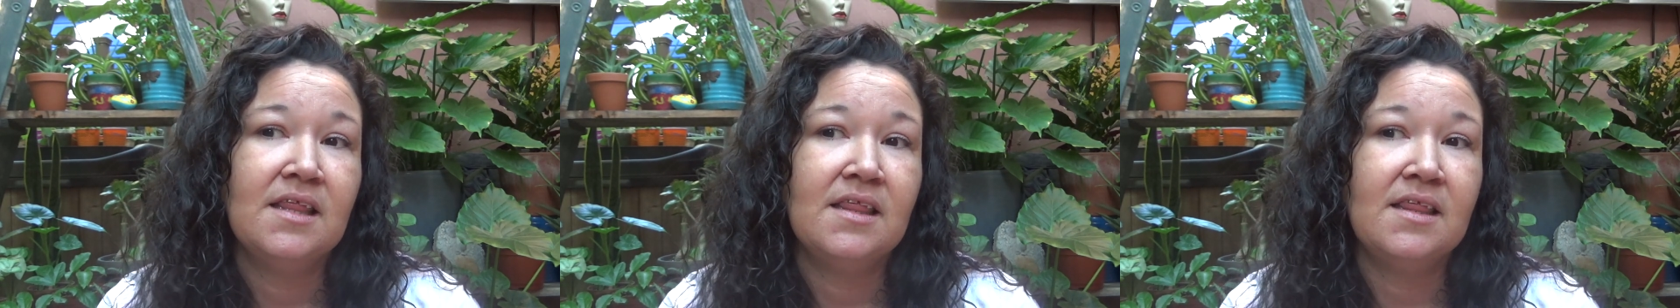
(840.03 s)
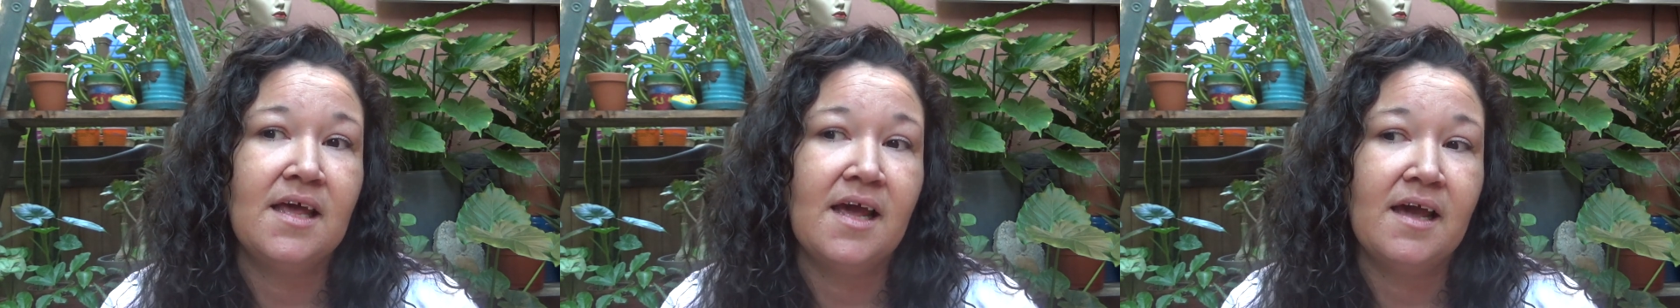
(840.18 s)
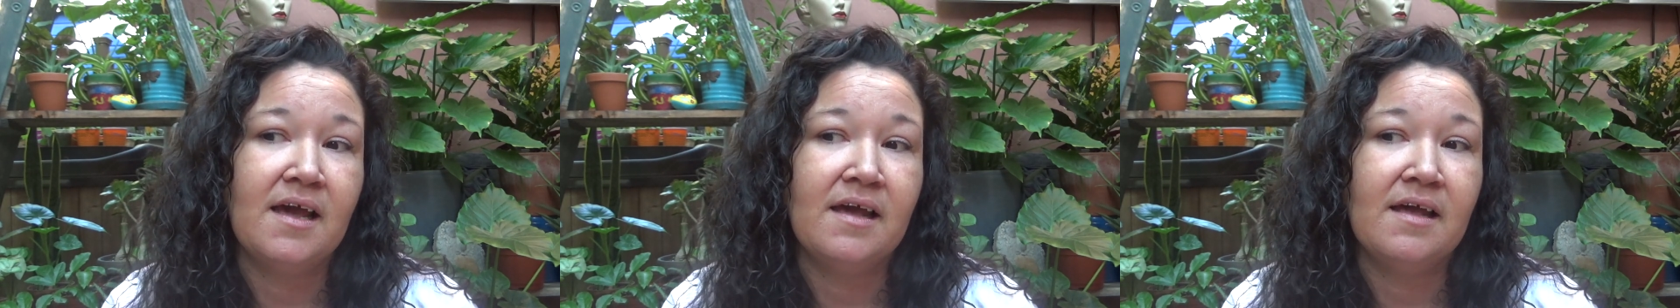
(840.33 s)

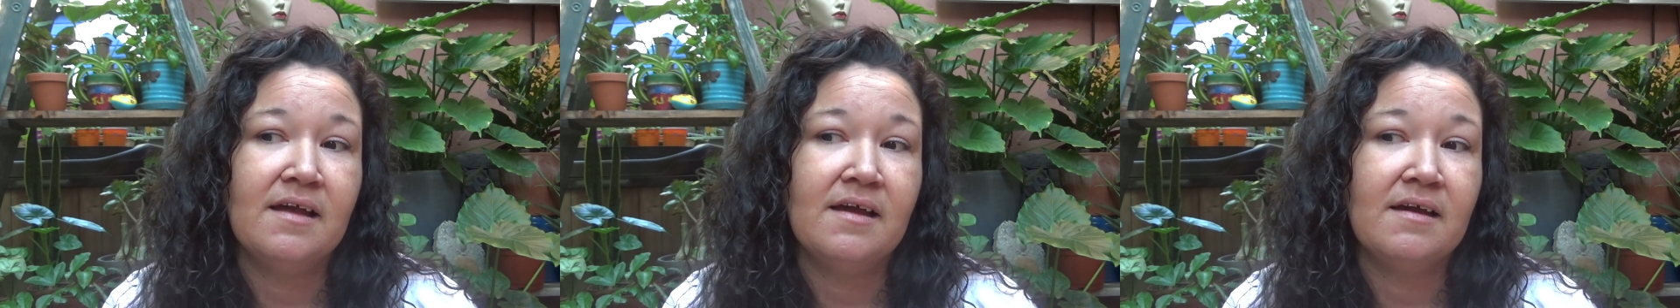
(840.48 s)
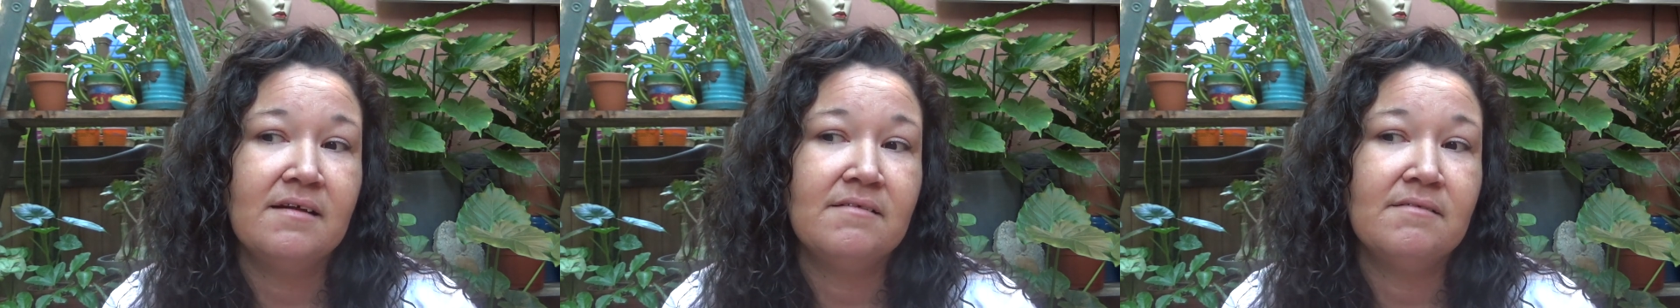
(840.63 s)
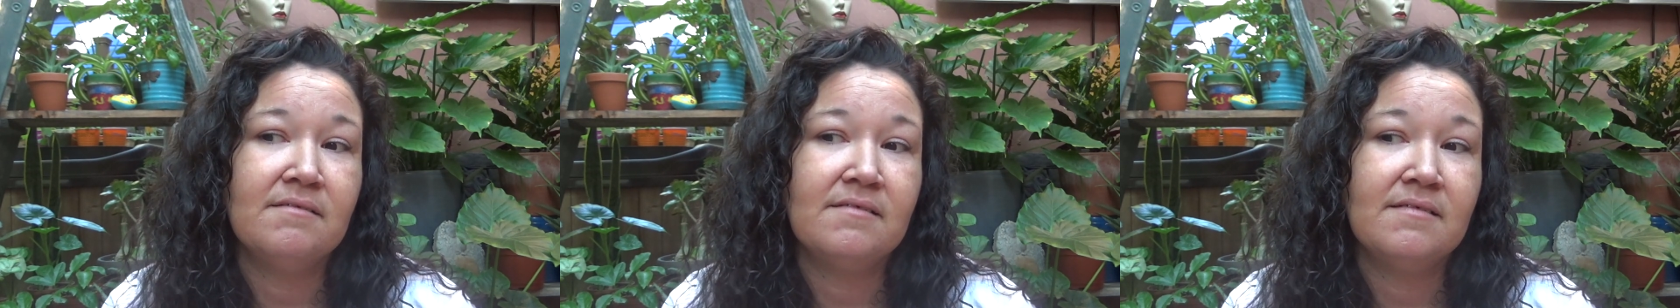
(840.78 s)
that
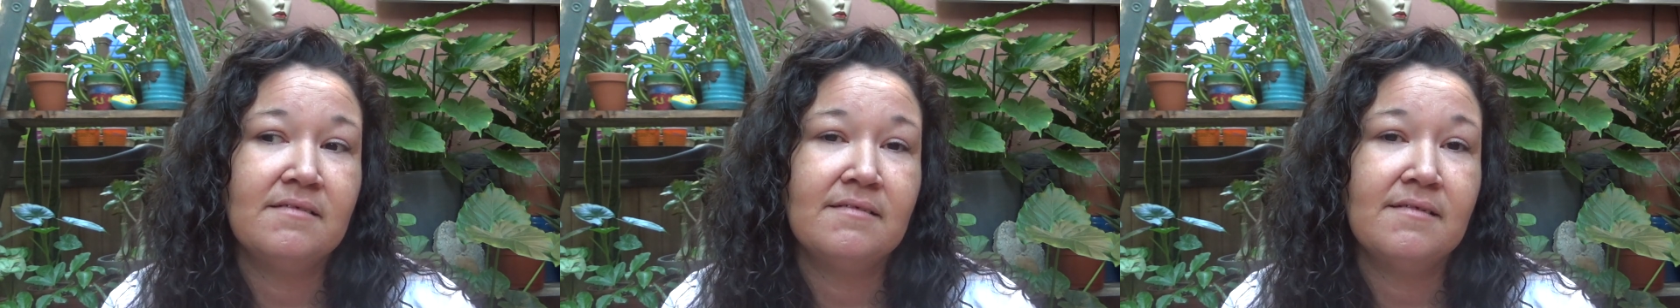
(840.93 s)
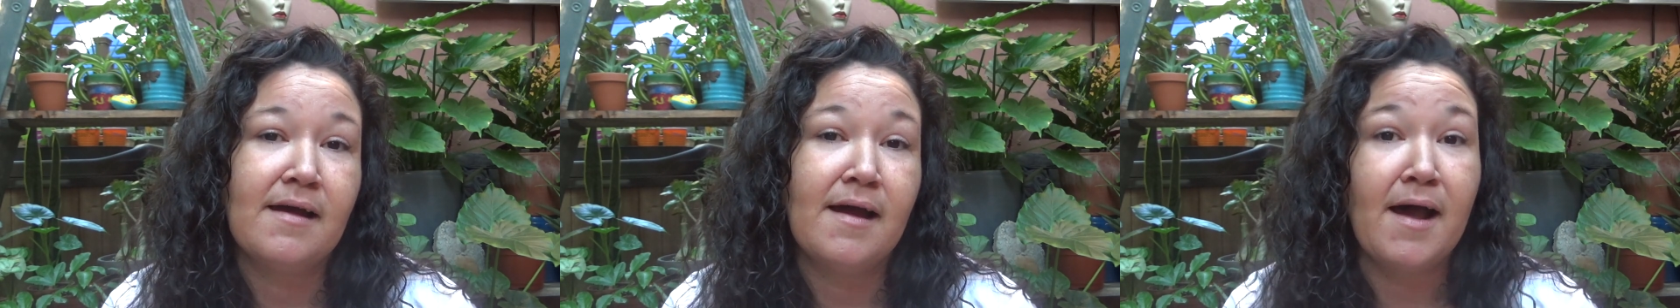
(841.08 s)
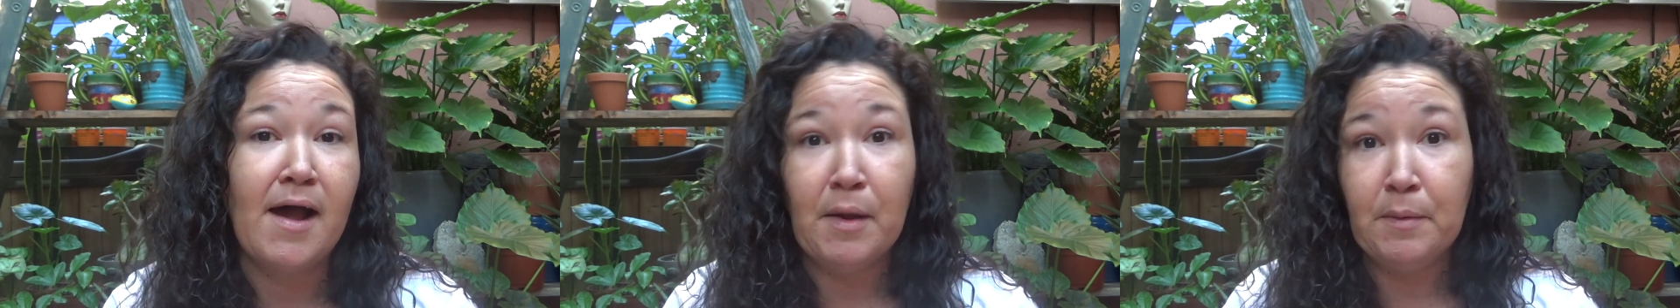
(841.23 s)

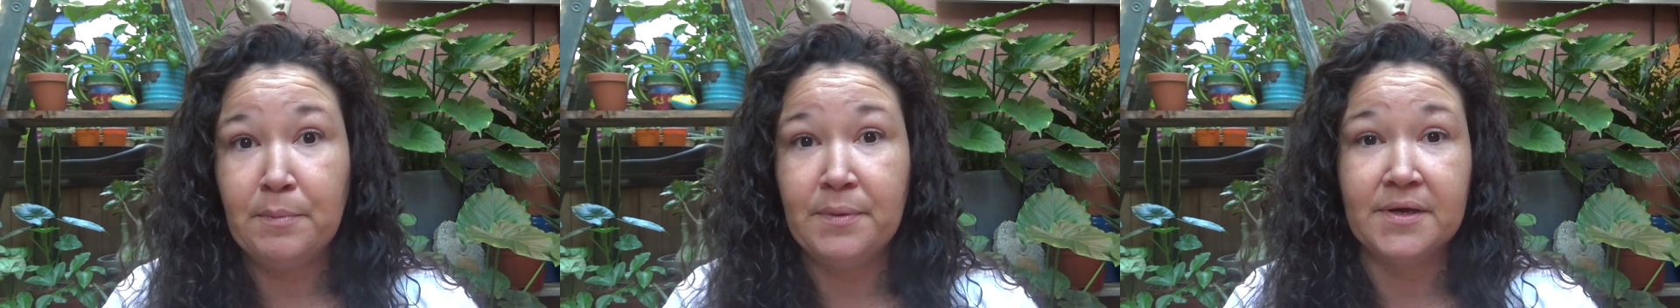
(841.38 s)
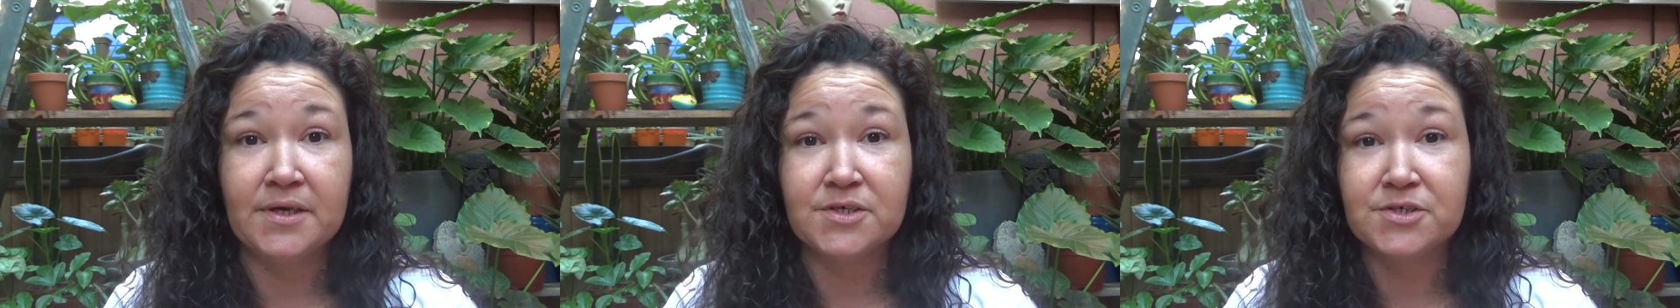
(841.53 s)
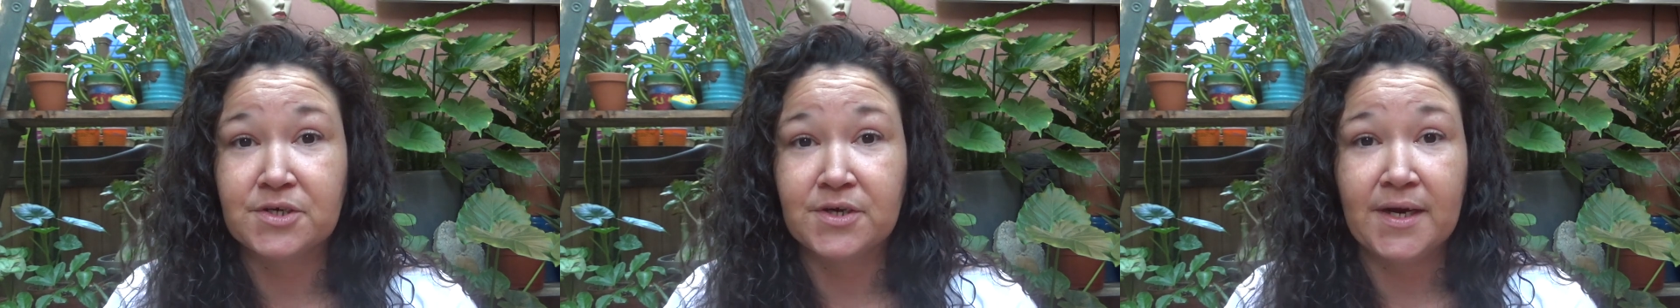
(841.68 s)
I
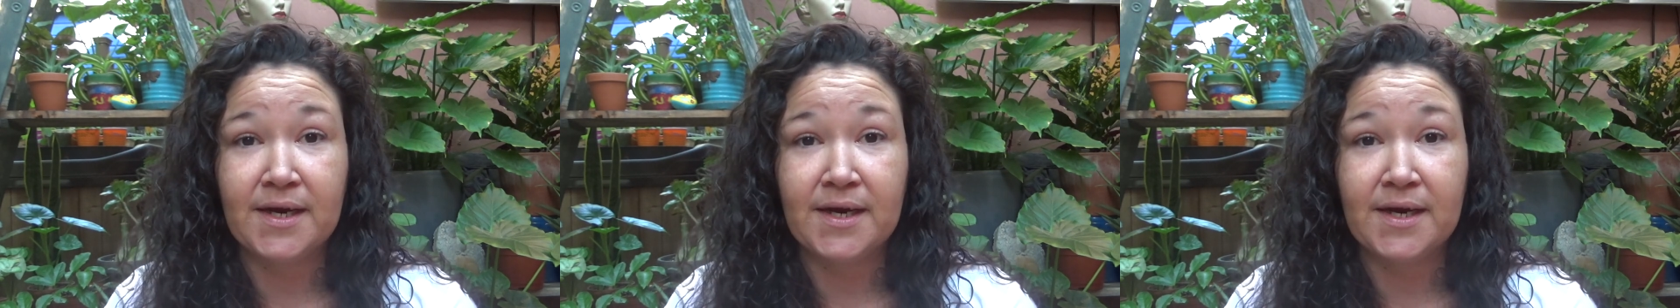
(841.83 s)
picture